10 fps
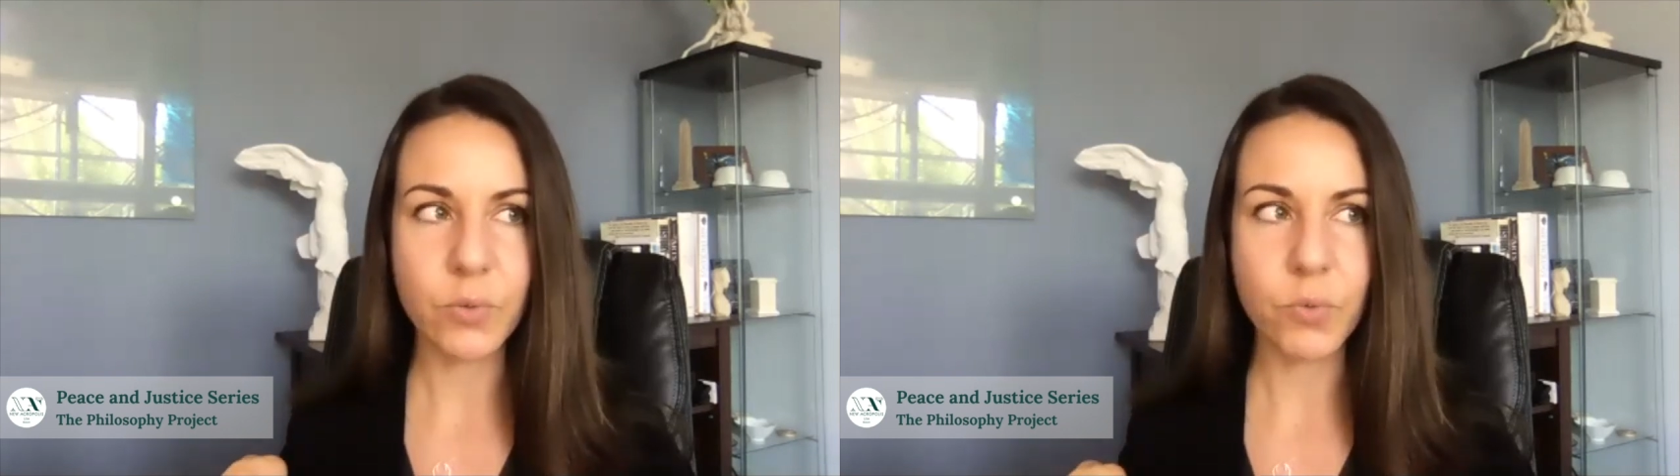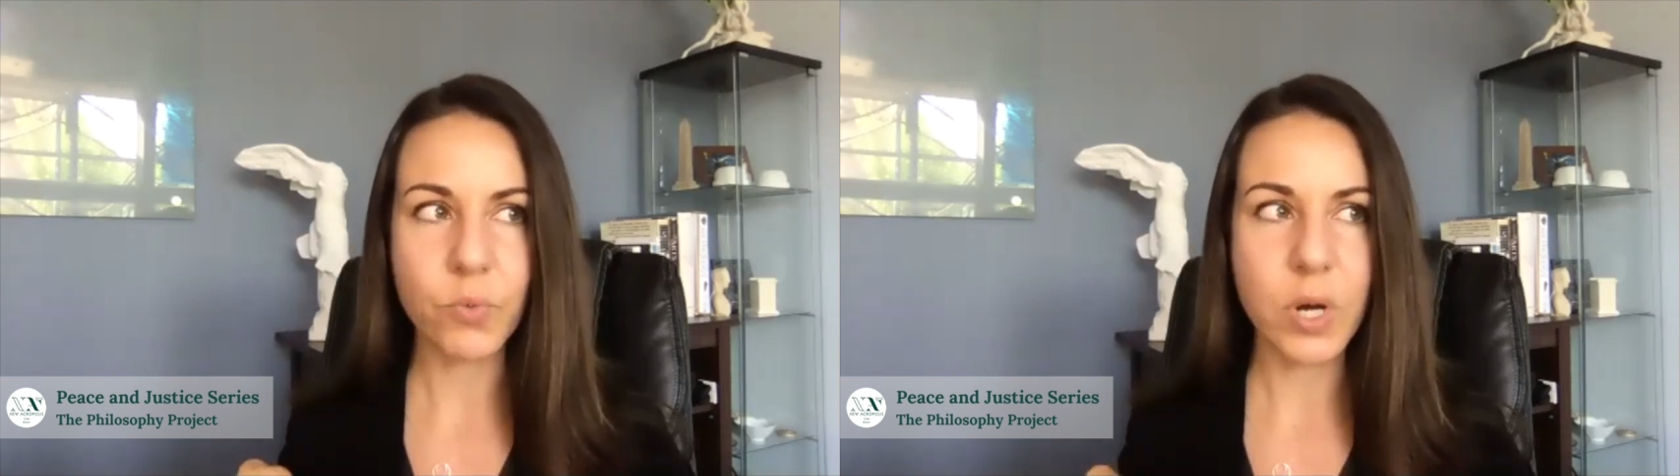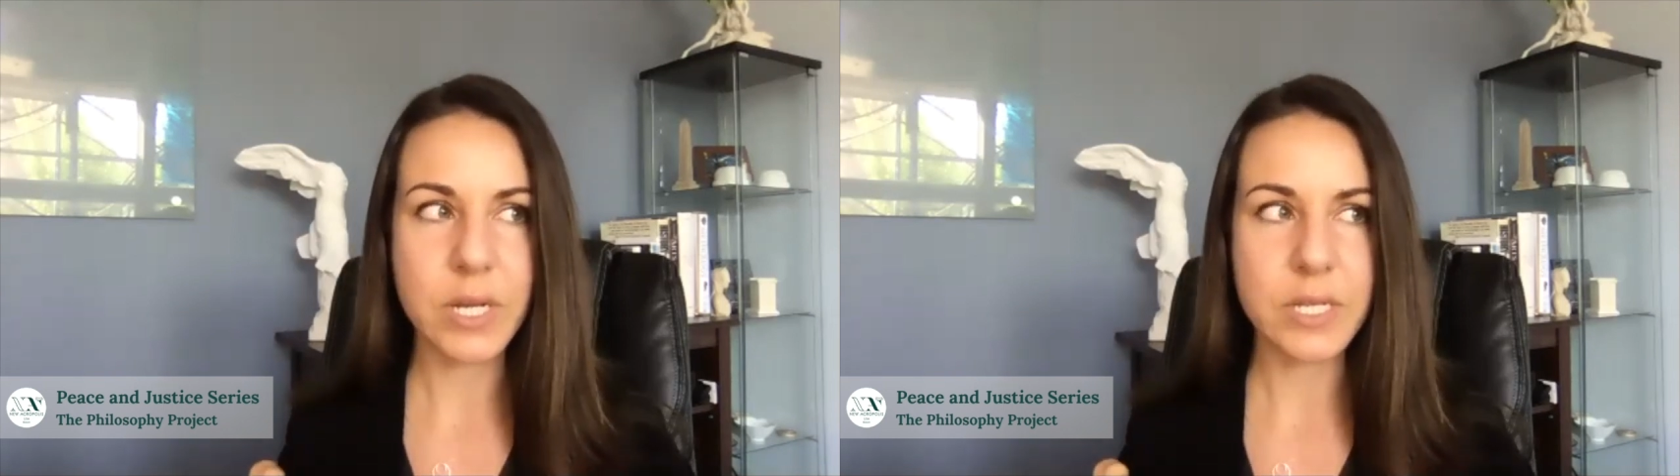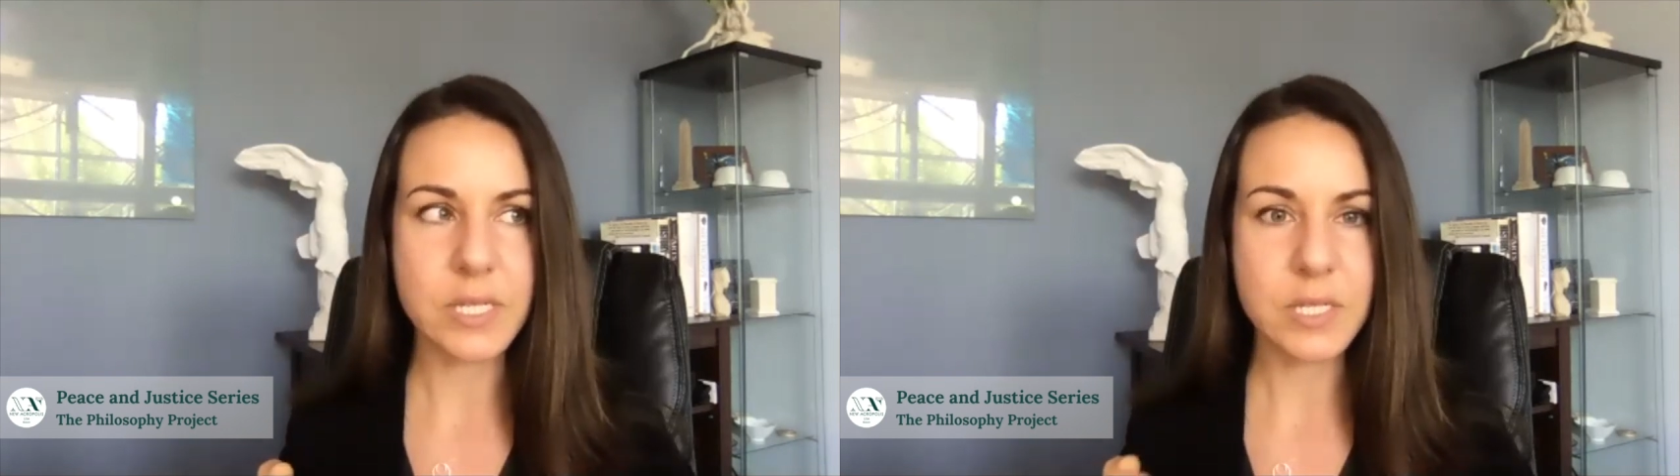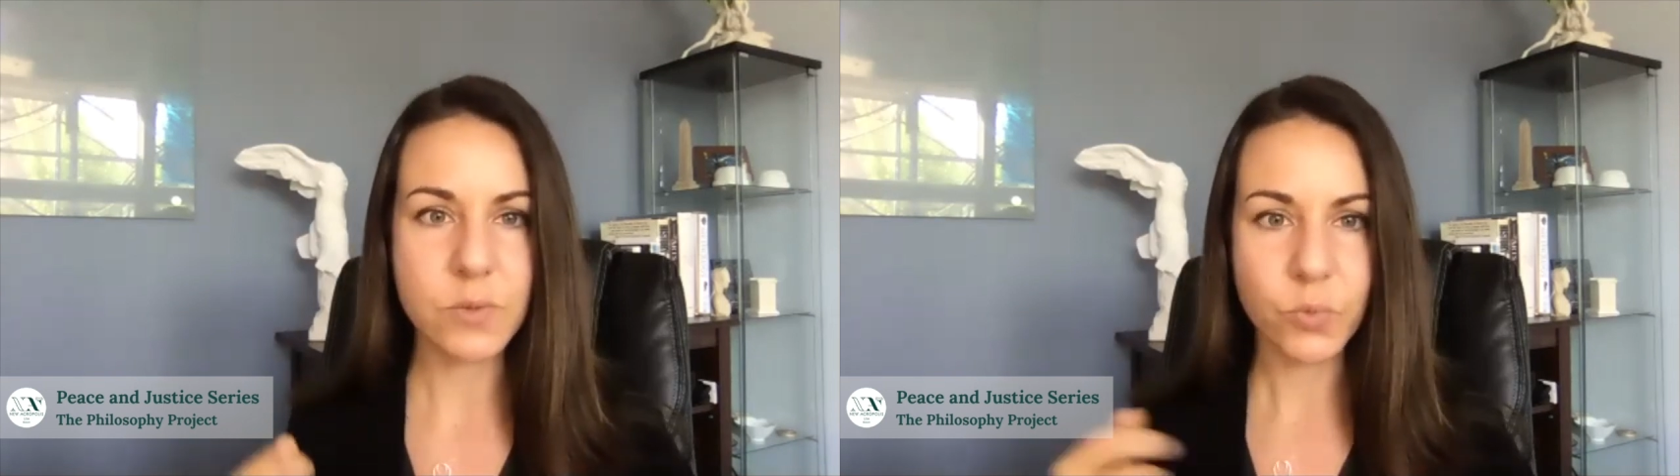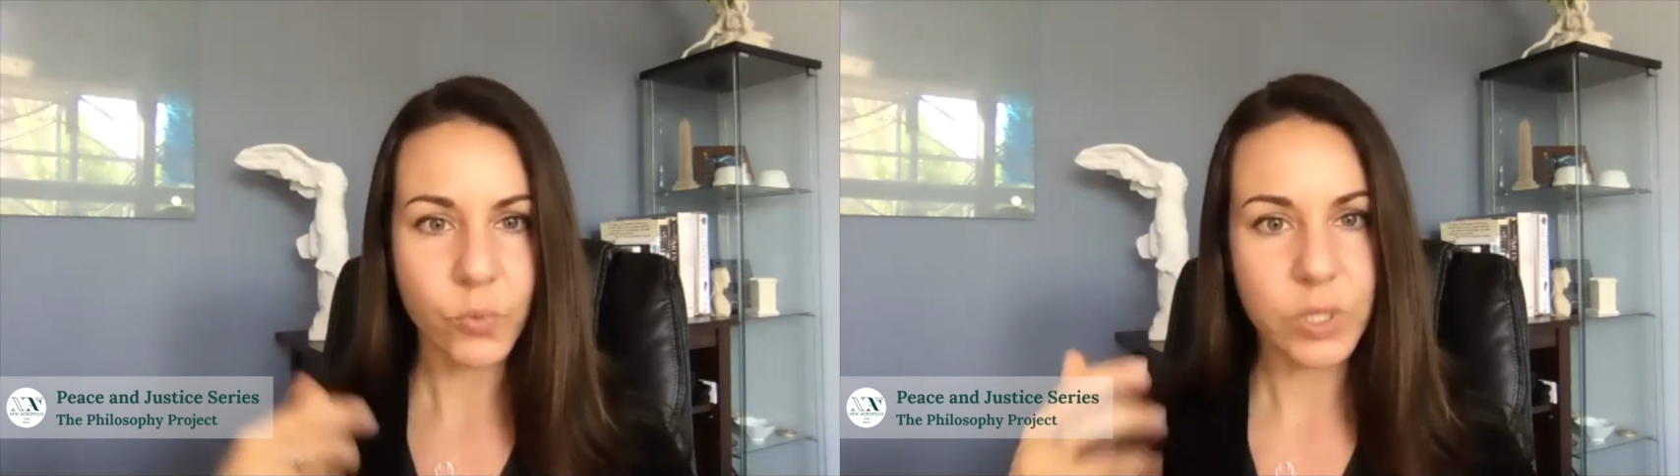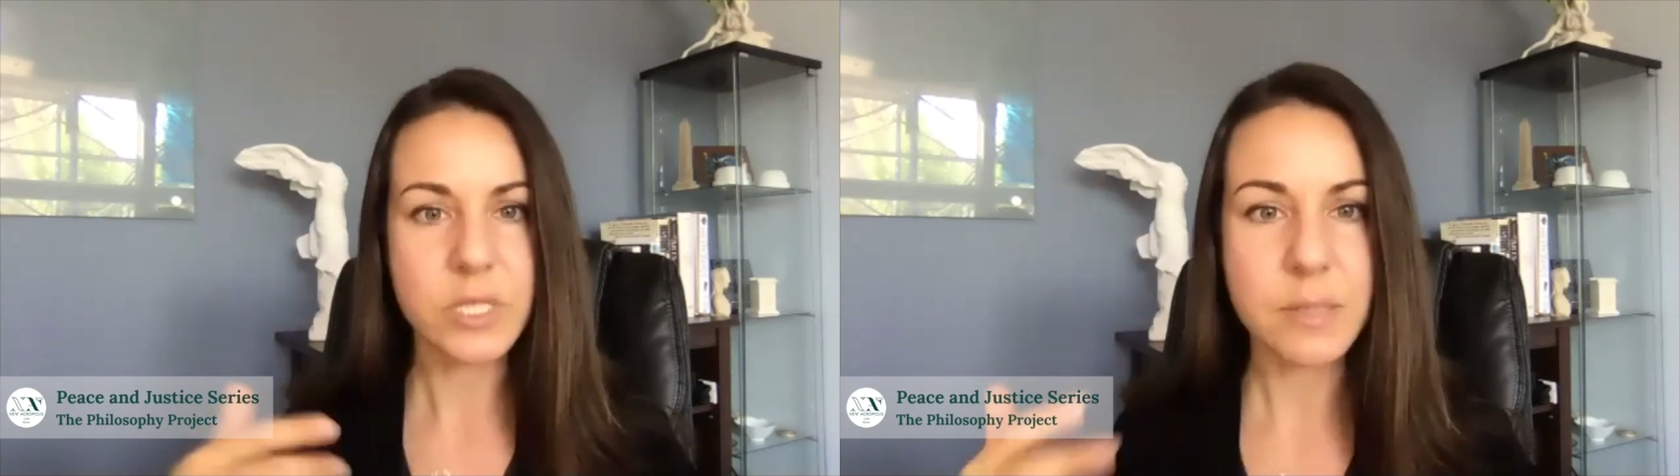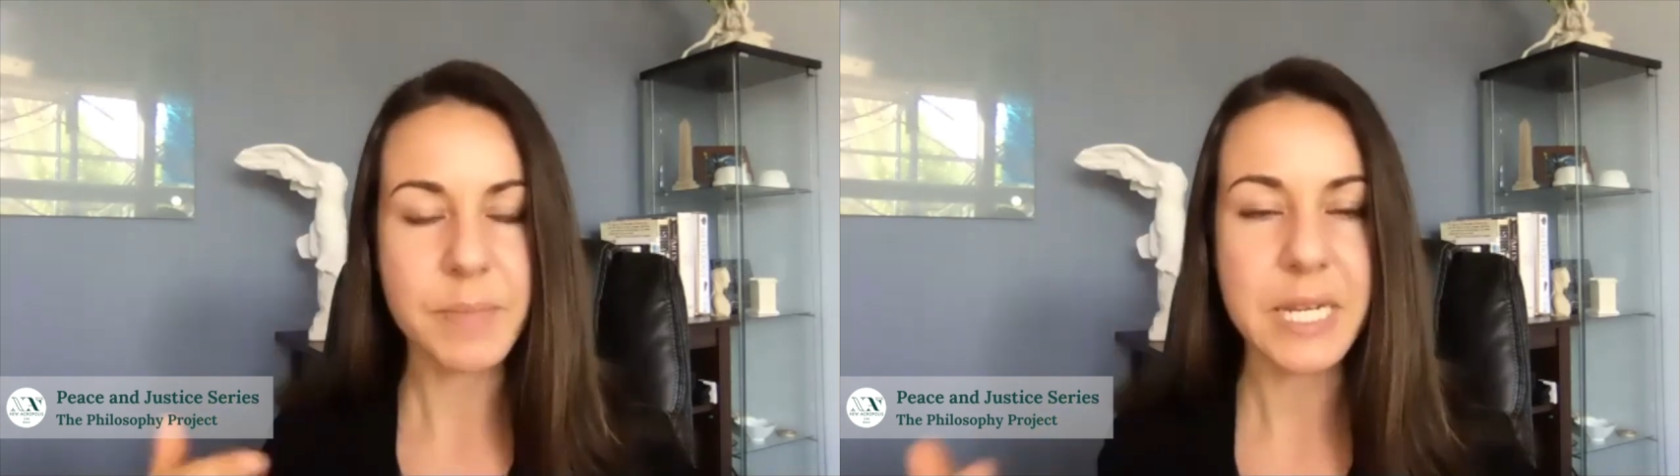one's will
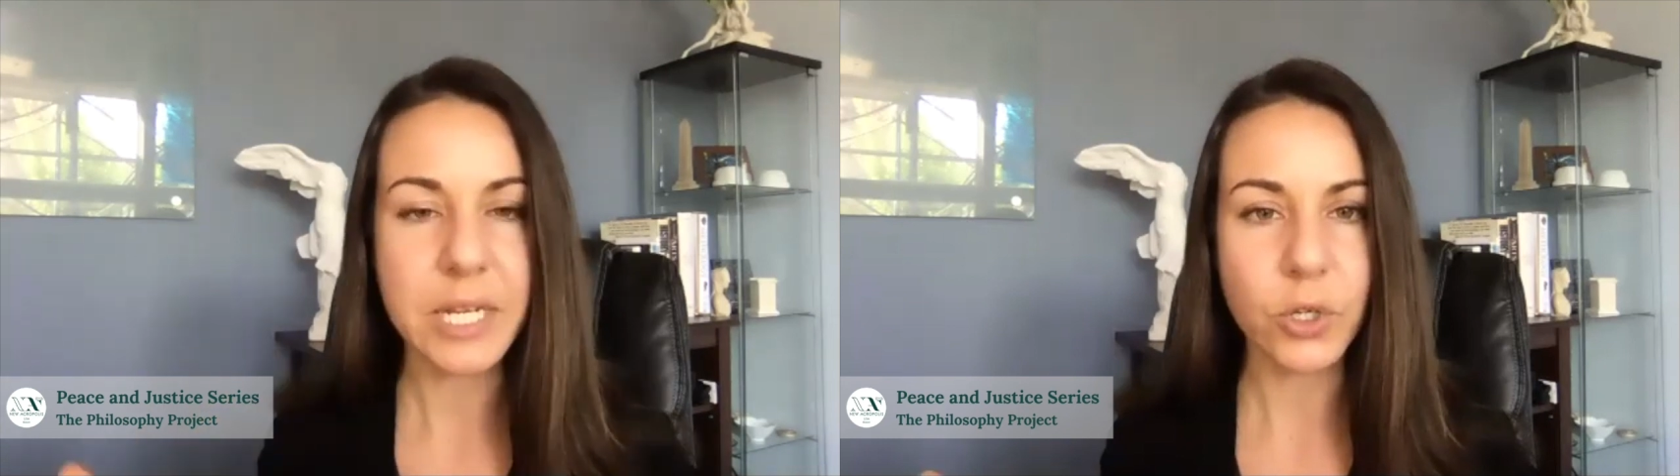to meaning,